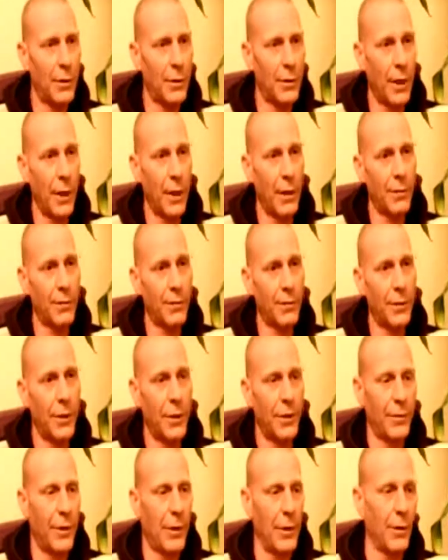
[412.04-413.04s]
yeah, for
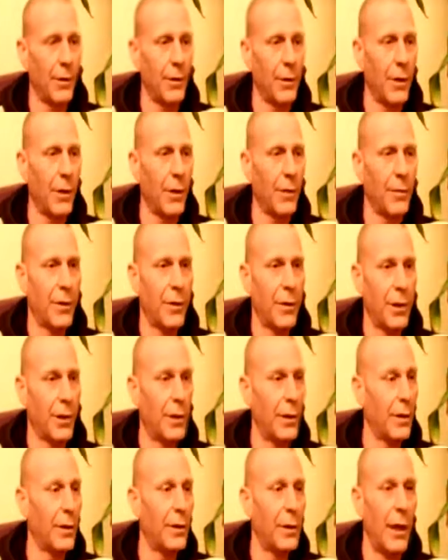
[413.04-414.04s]
if they're unlawfully
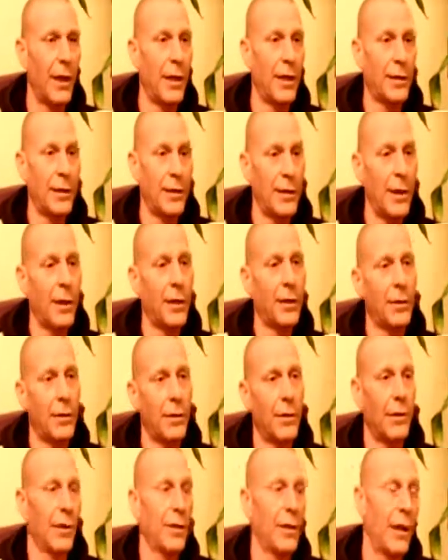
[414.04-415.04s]
detaining you,
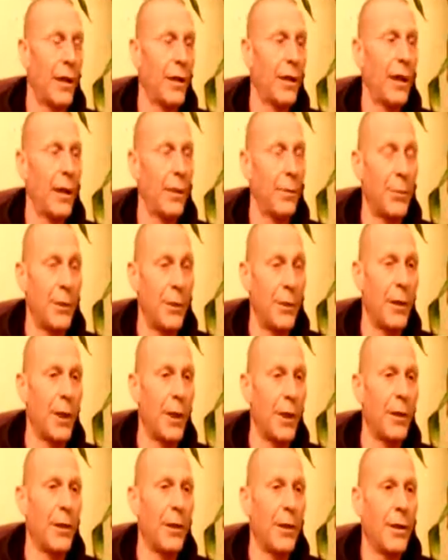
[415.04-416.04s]
or kidnapping
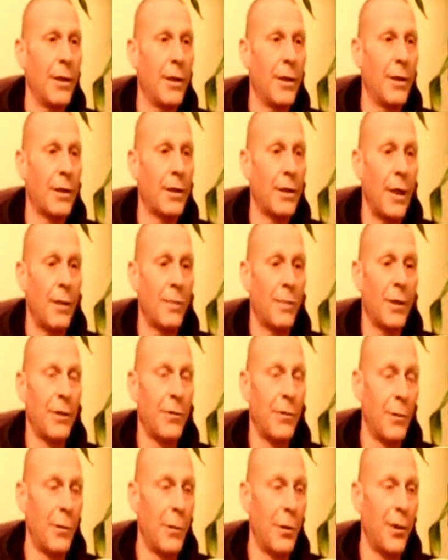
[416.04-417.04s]
you. Yeah, but
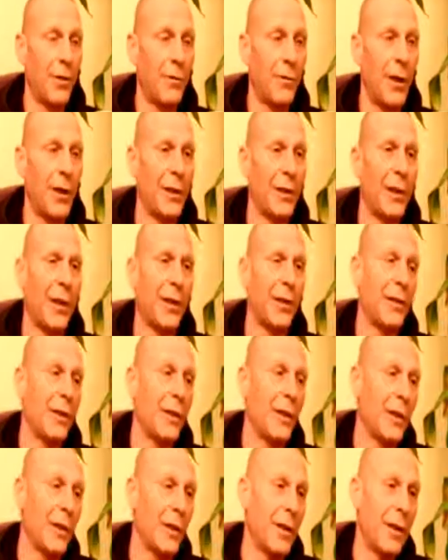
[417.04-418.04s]
if you put your fee
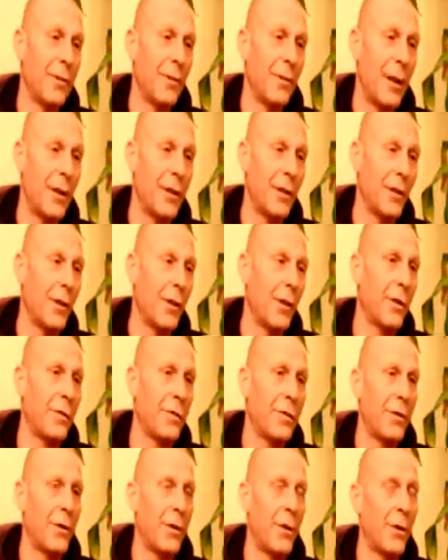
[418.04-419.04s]
schedule in, and then when you're going
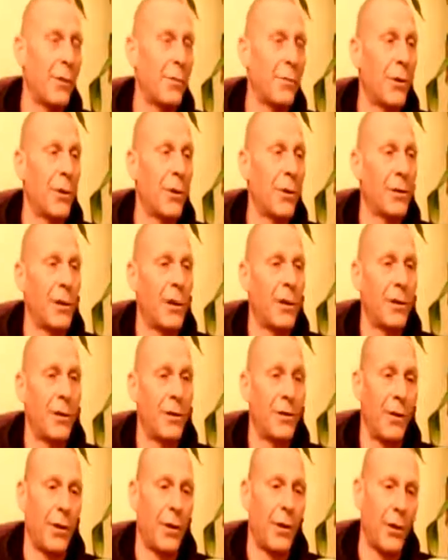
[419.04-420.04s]
through your process
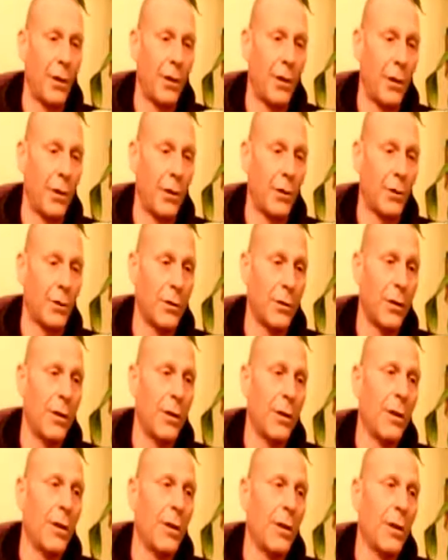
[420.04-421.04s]
of your courts,
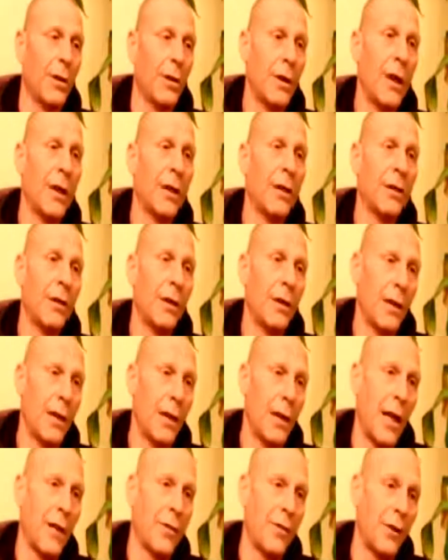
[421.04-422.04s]
yeah, you
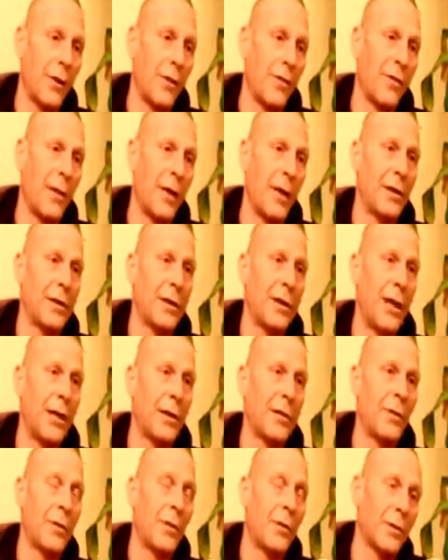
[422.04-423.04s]
can add the fee
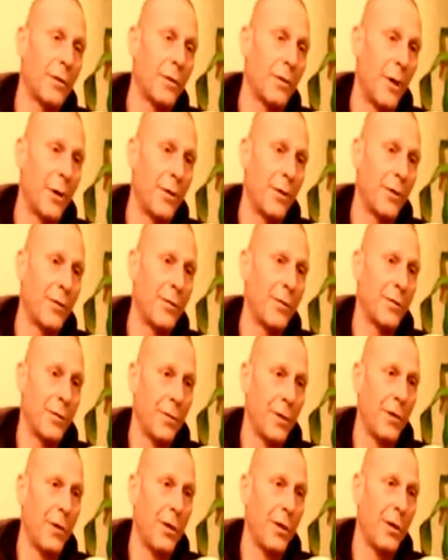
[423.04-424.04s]
schedule on your,
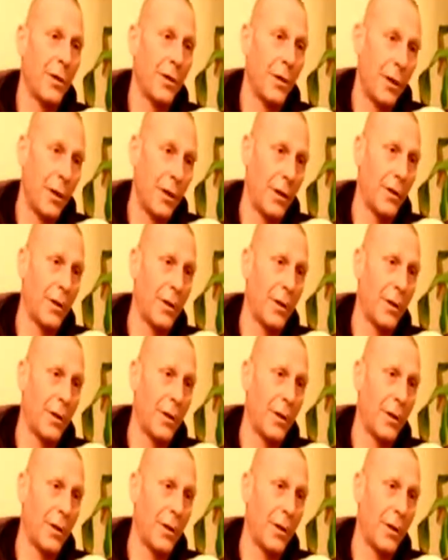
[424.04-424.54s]
you know, and